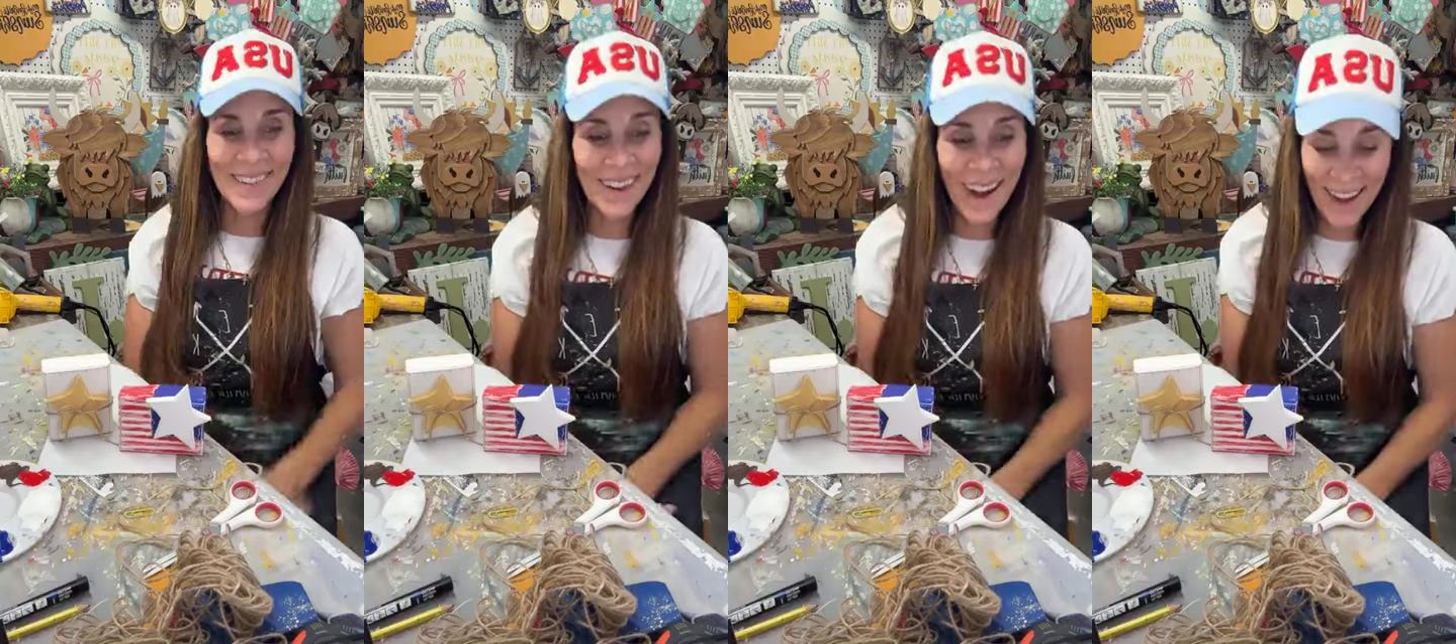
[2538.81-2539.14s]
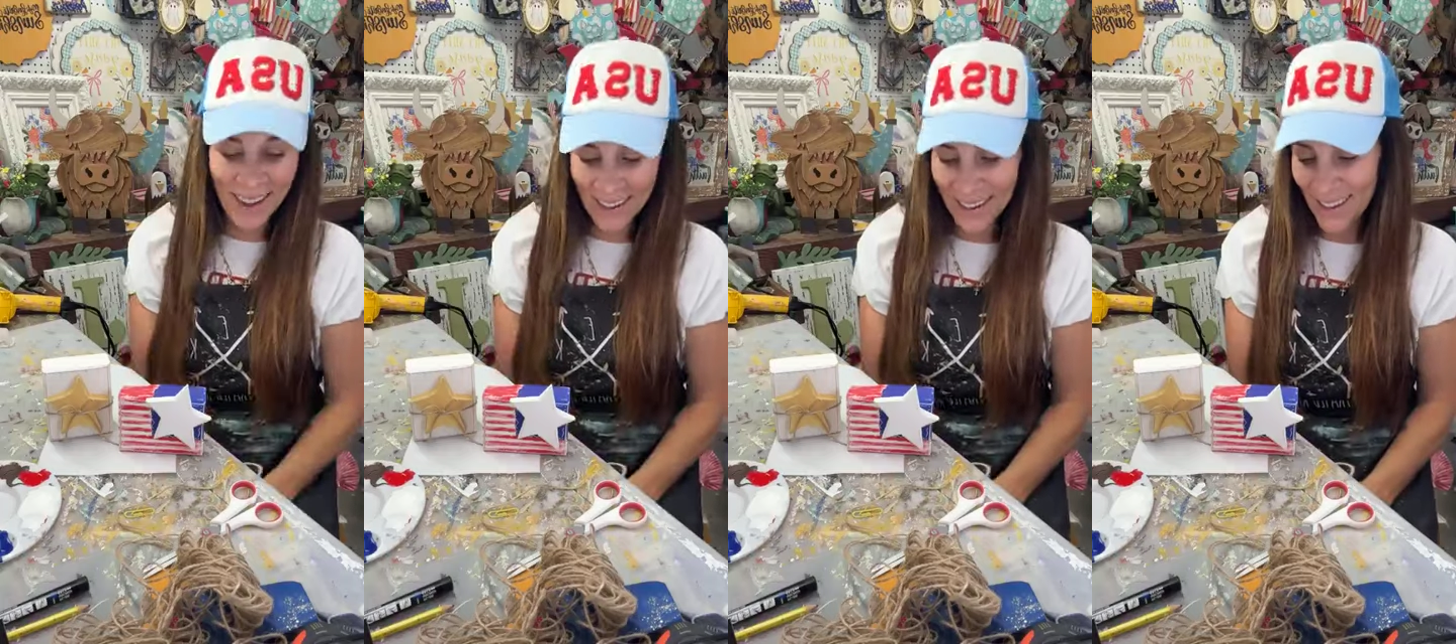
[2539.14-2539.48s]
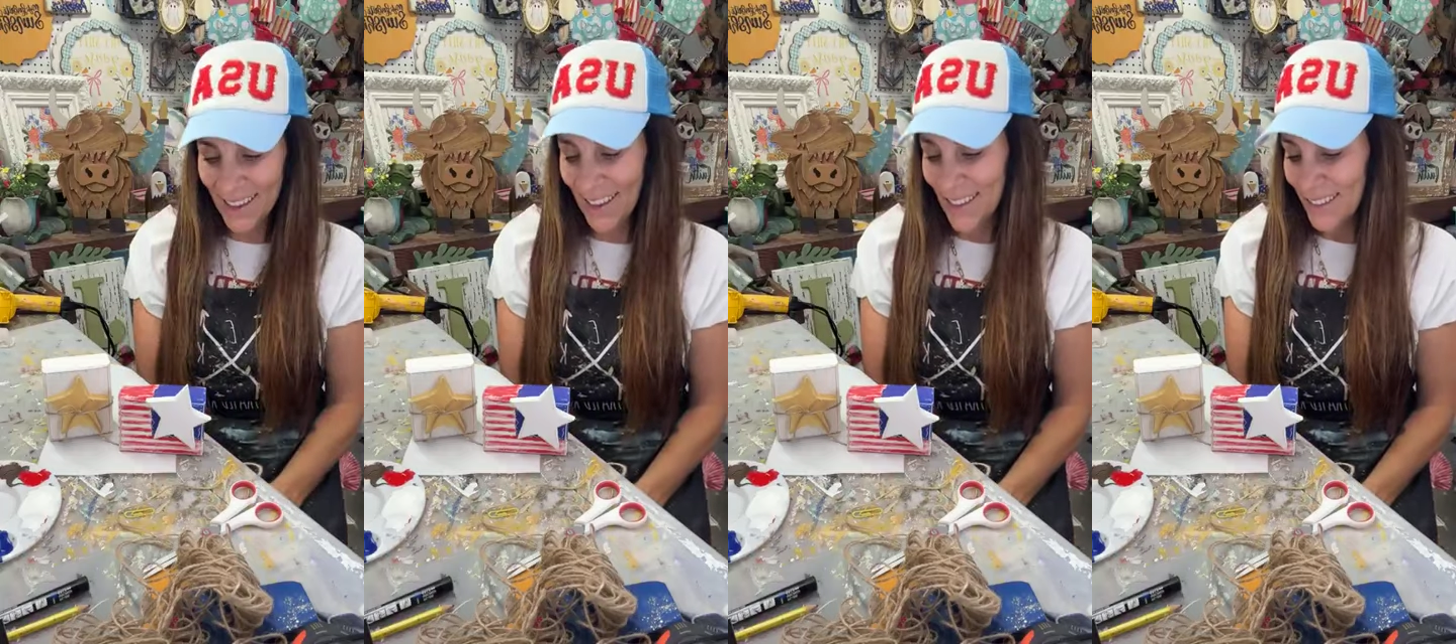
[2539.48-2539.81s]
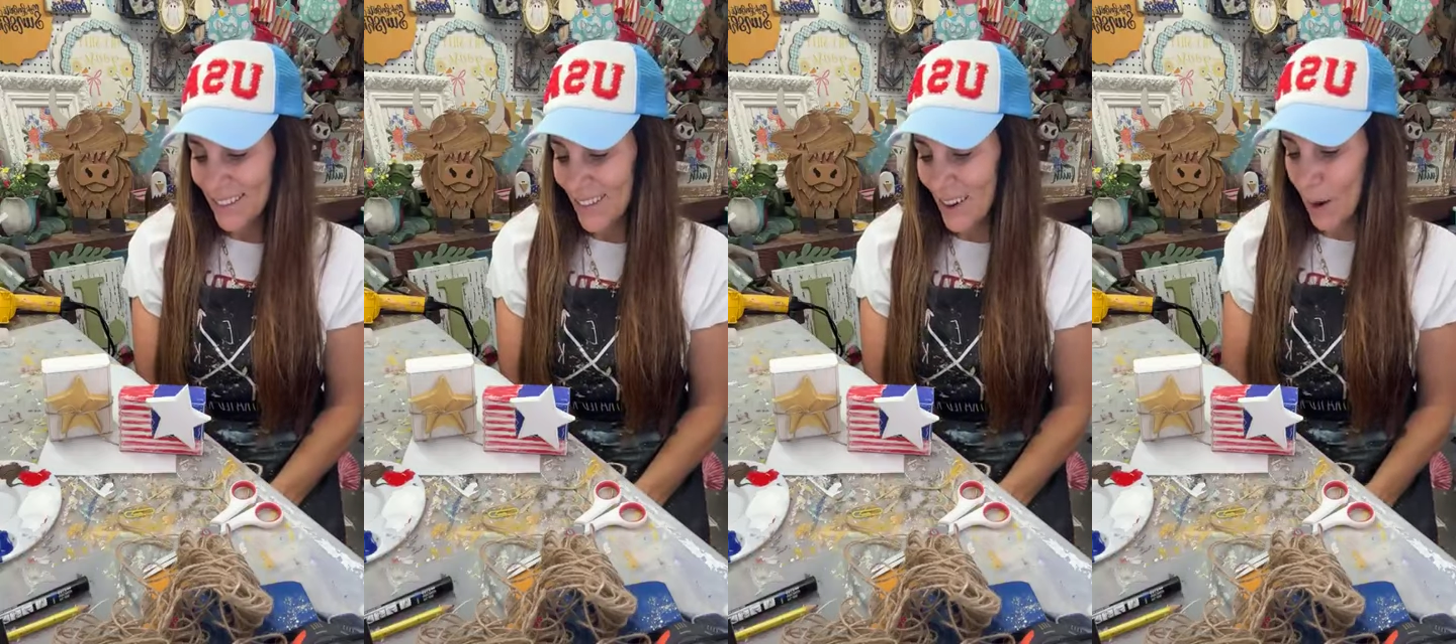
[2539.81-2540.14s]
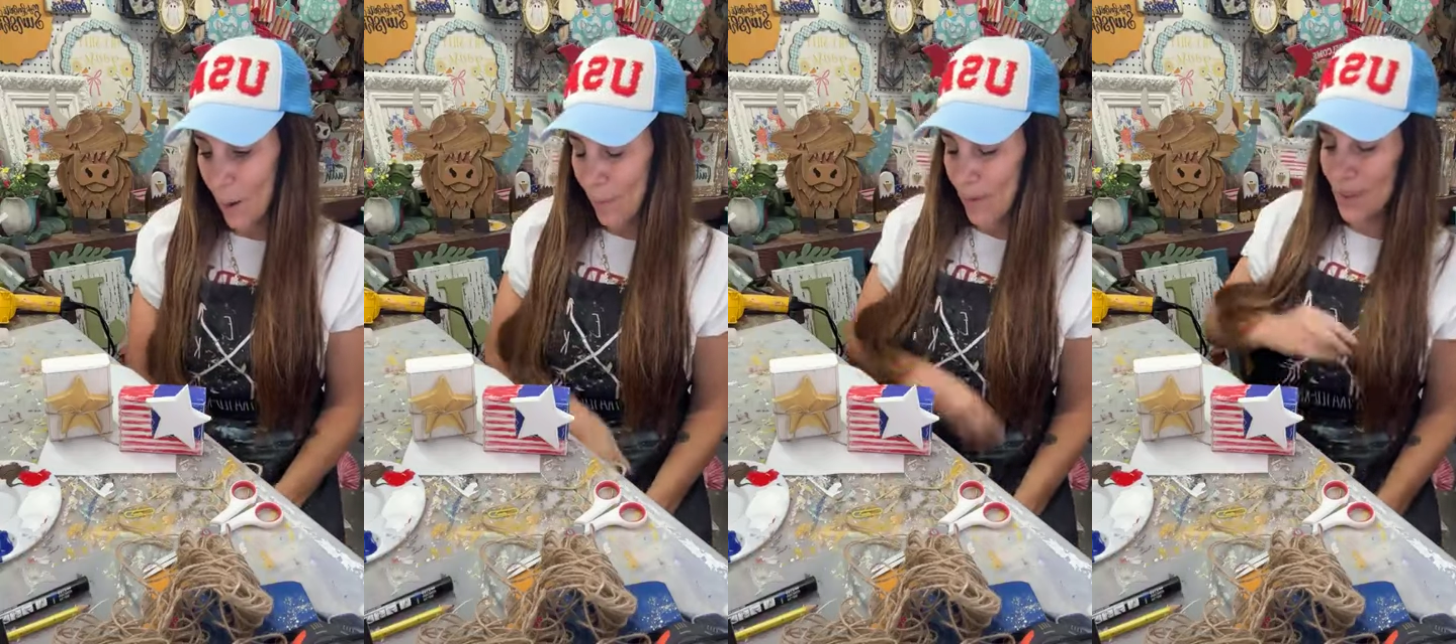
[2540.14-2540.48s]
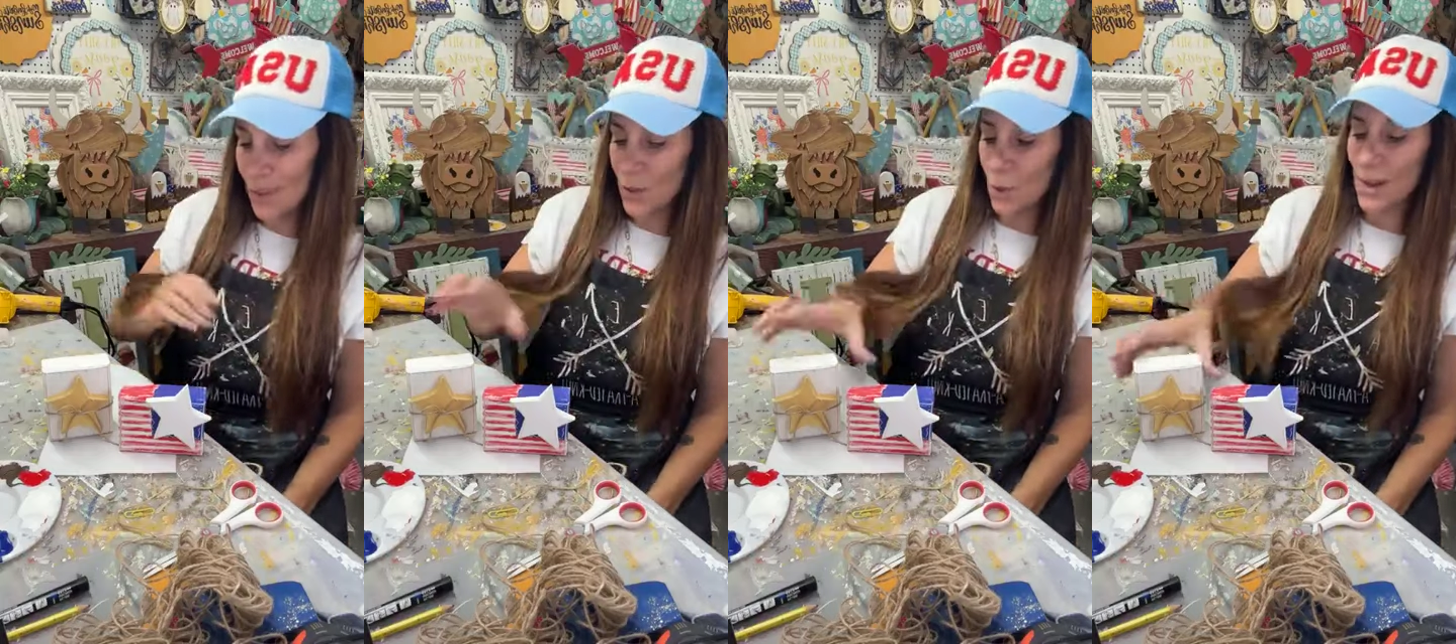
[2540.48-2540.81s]
All right, so I hope
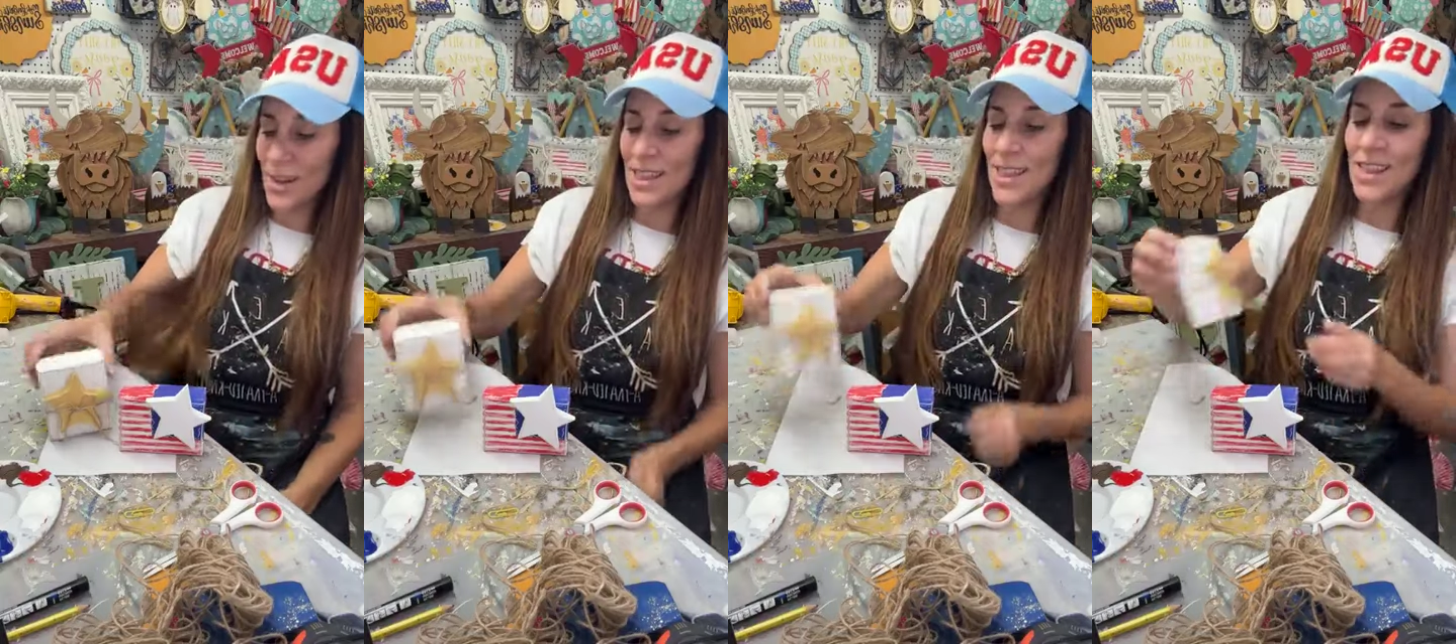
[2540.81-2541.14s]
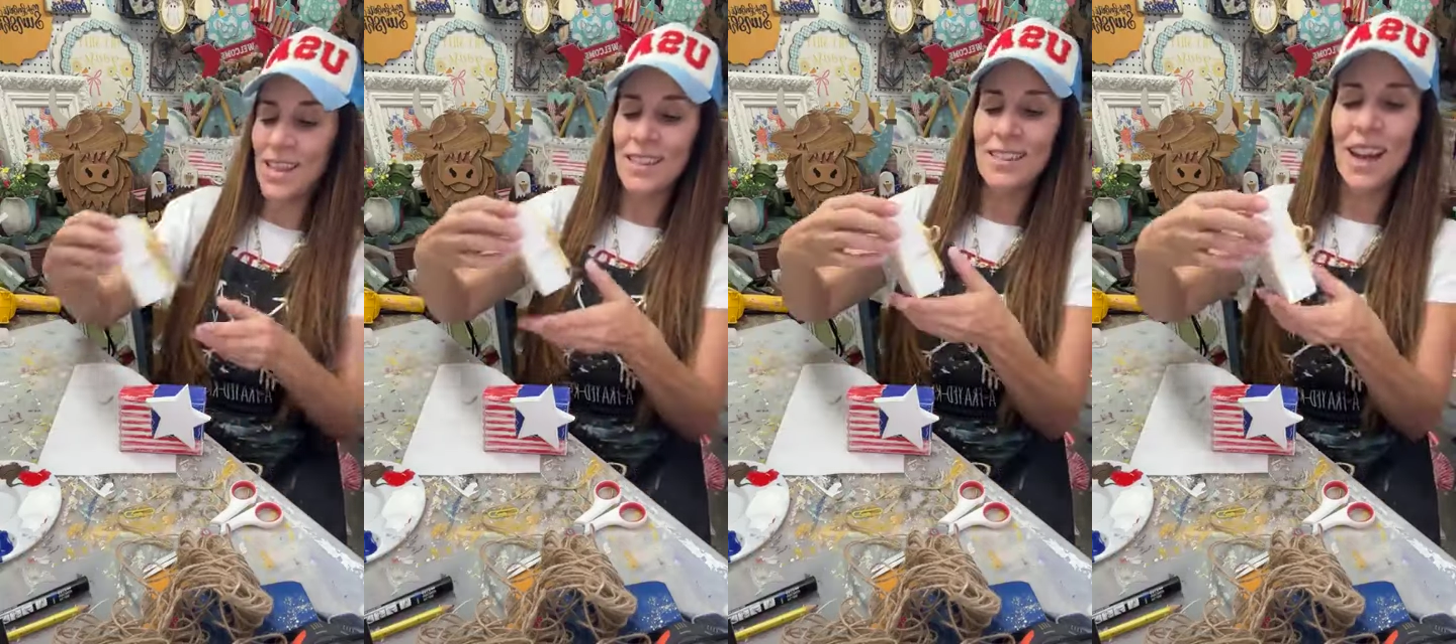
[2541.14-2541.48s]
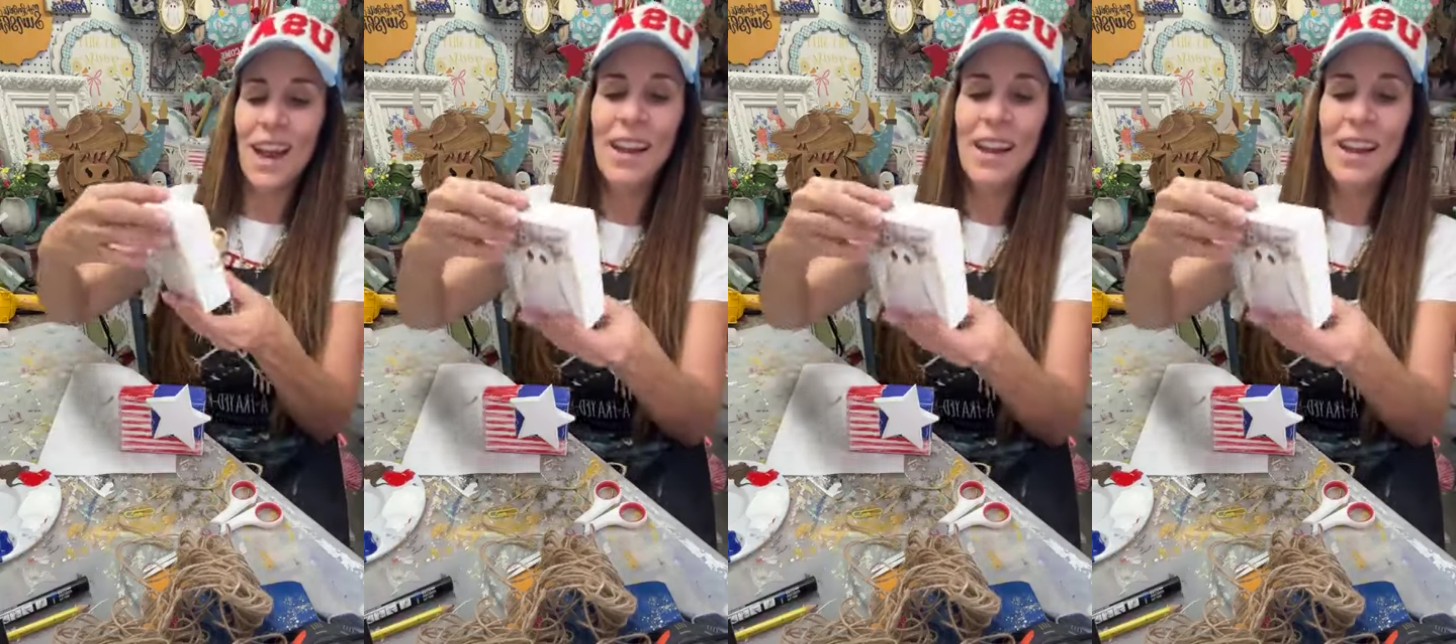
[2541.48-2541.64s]
you enjoyed this.